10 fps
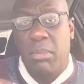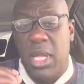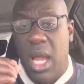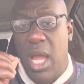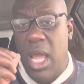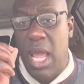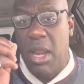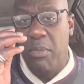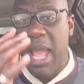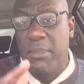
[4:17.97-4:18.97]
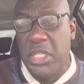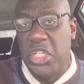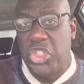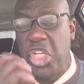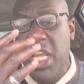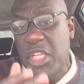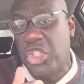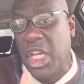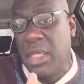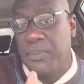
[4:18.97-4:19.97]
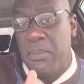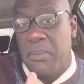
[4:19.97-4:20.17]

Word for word: uh, and remember, this teaching